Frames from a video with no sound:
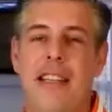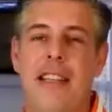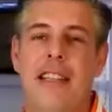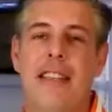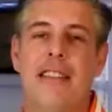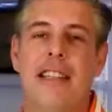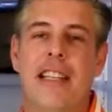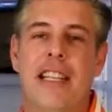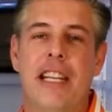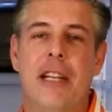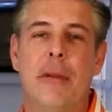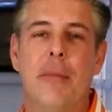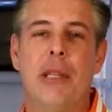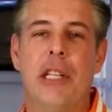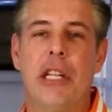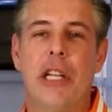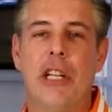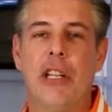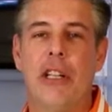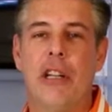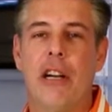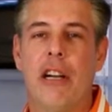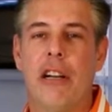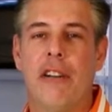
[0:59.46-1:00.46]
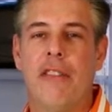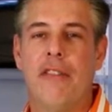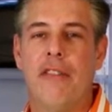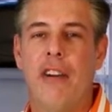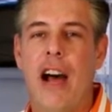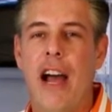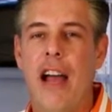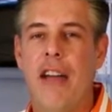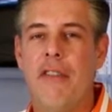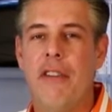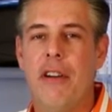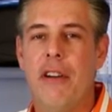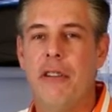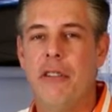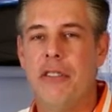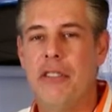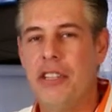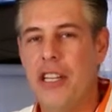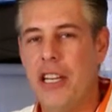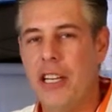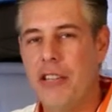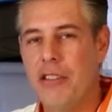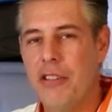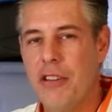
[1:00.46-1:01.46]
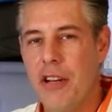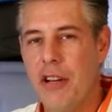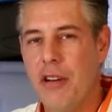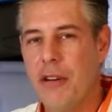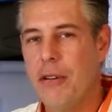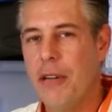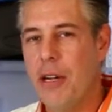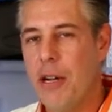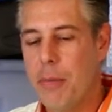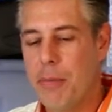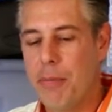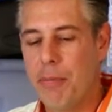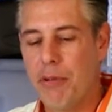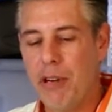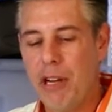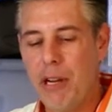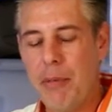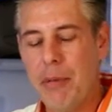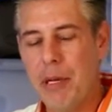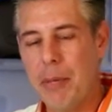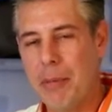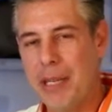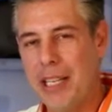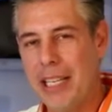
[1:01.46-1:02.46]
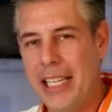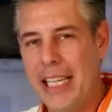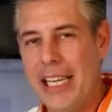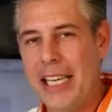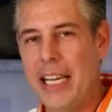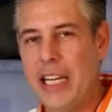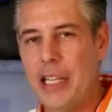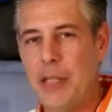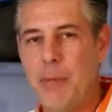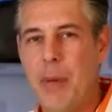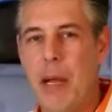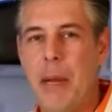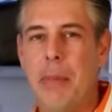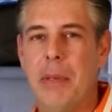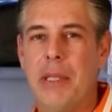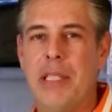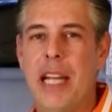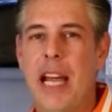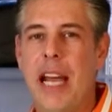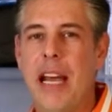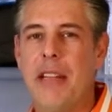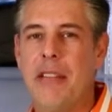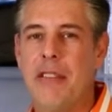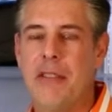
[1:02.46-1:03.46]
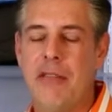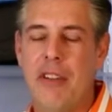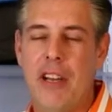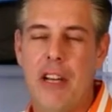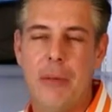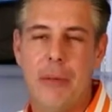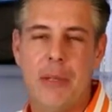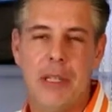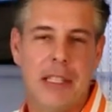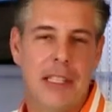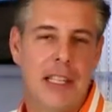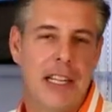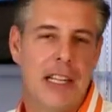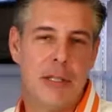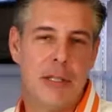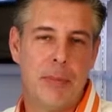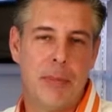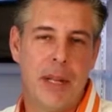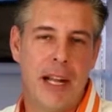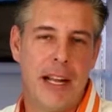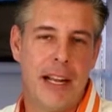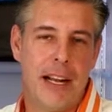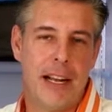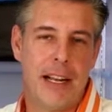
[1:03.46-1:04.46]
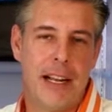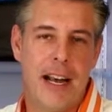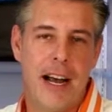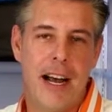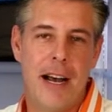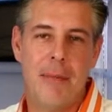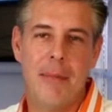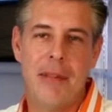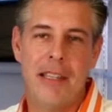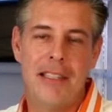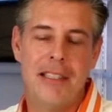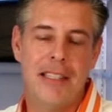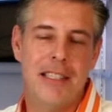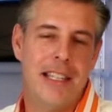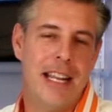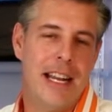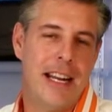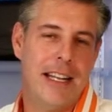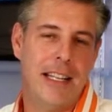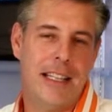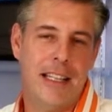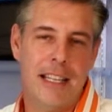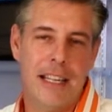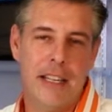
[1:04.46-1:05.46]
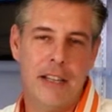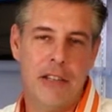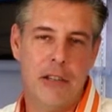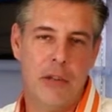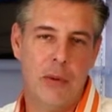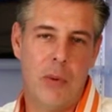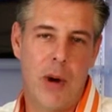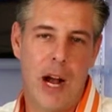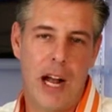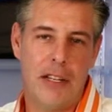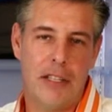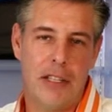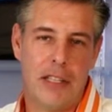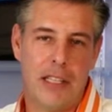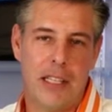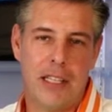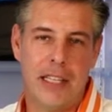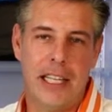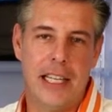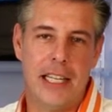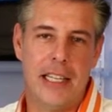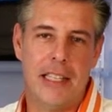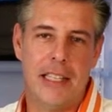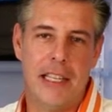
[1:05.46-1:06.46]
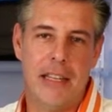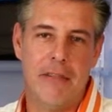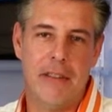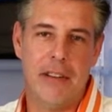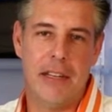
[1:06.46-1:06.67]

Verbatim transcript: is the Kimberly-Clark five oh six oh Premium Kleenex paper towels, available at Supply dot com. This is Danny D, and you're watching CleanIt T